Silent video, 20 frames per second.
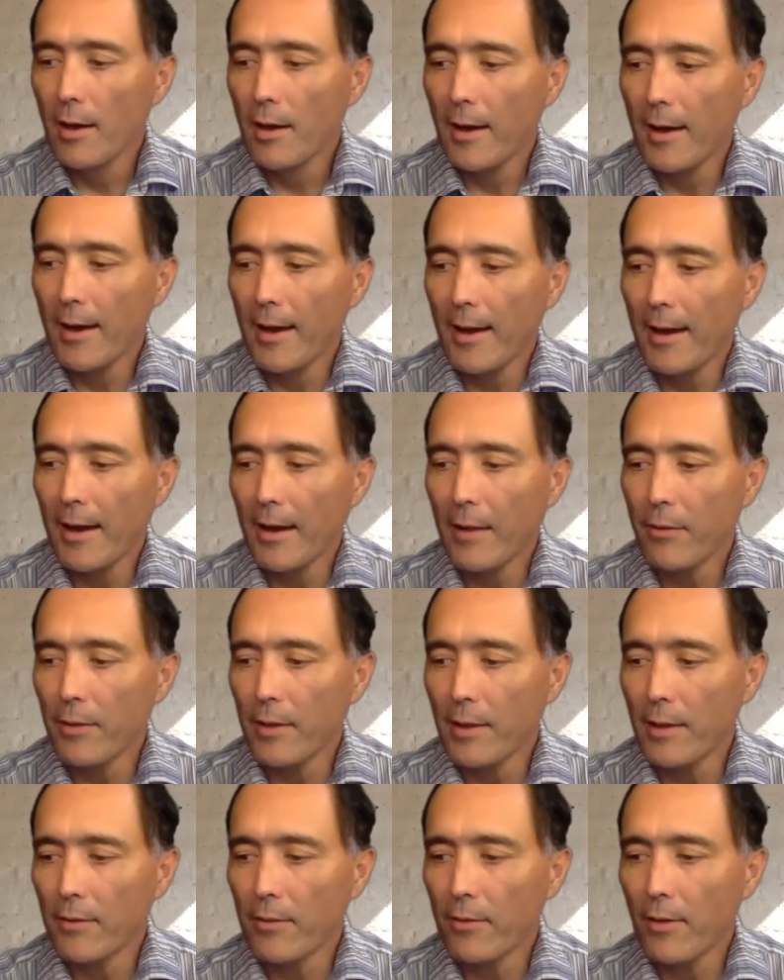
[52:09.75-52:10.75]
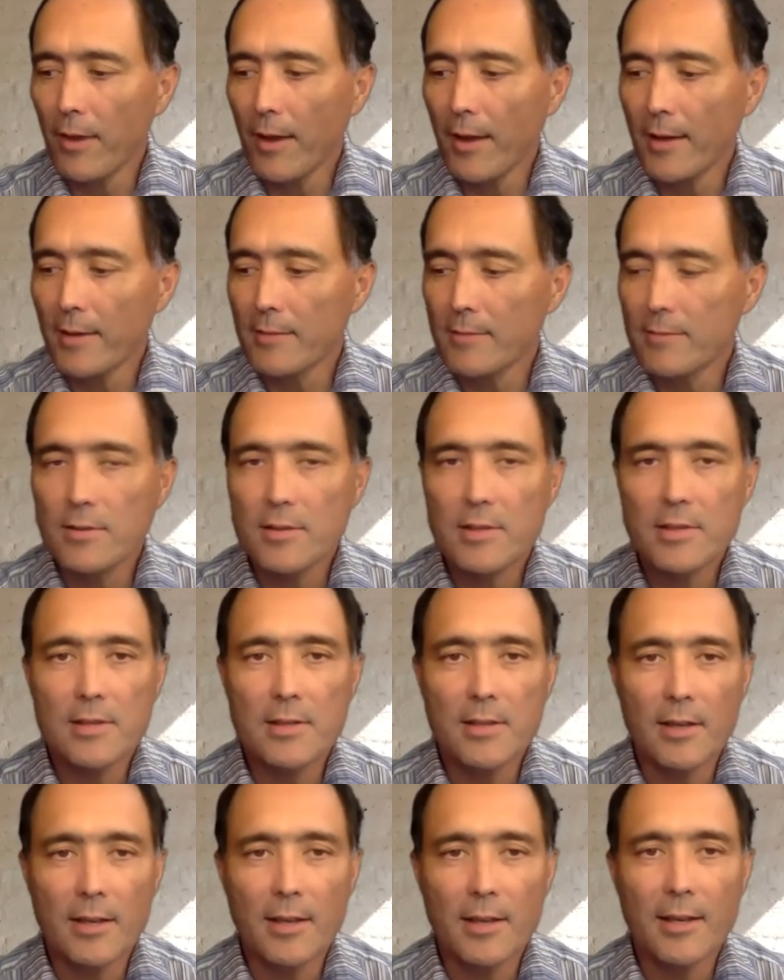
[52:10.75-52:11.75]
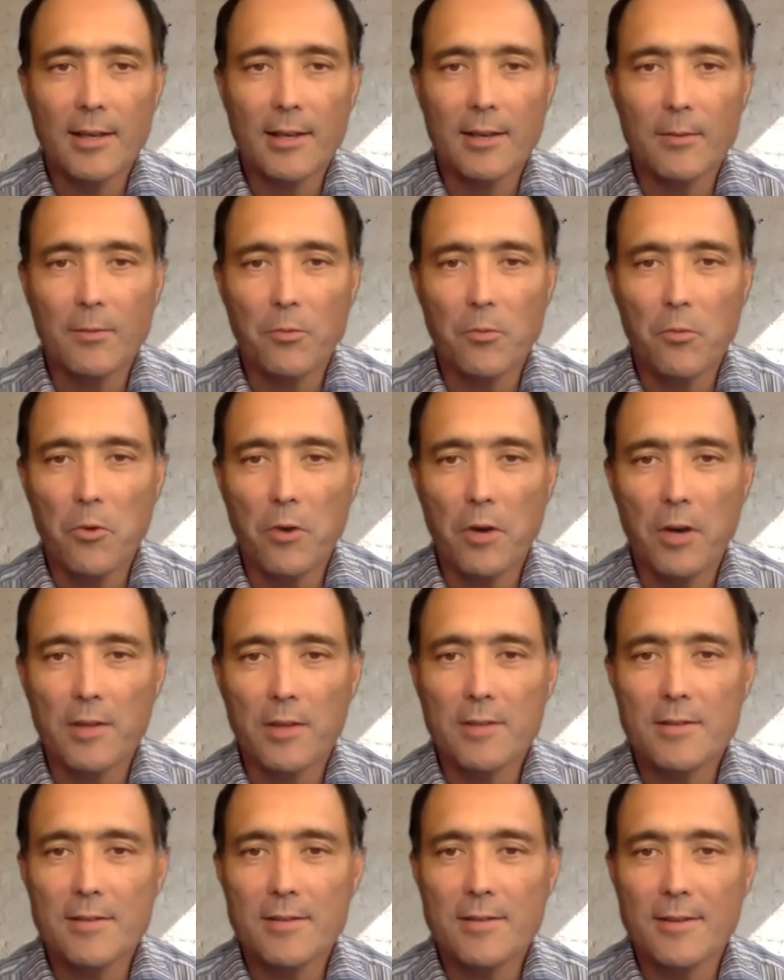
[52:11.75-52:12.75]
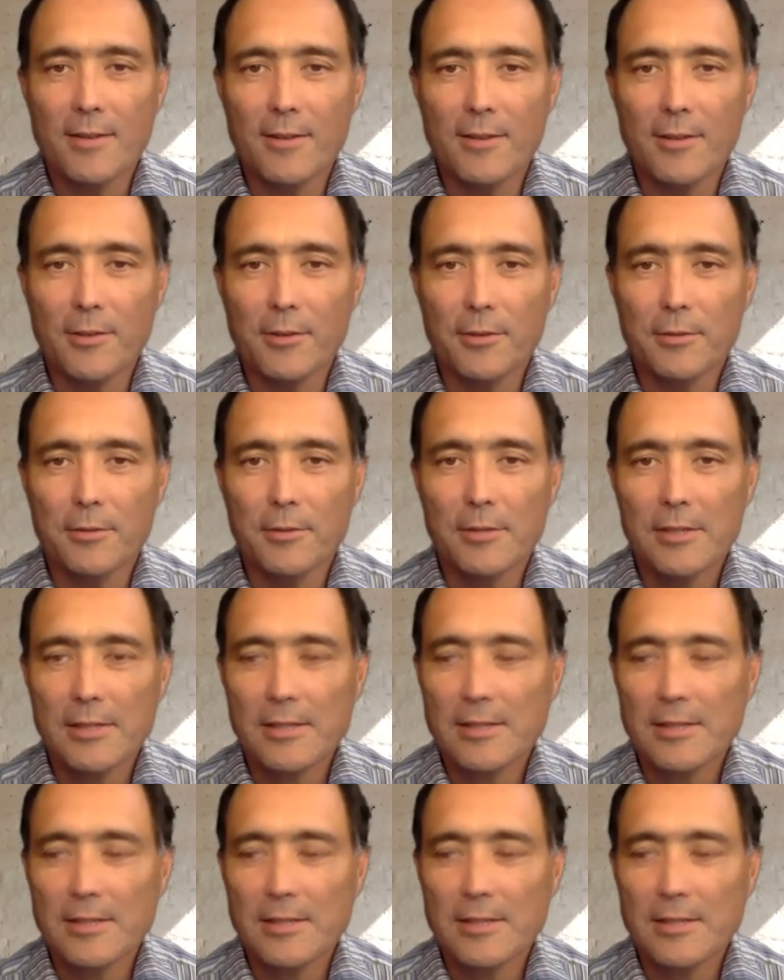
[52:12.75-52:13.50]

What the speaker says: I think that City wants to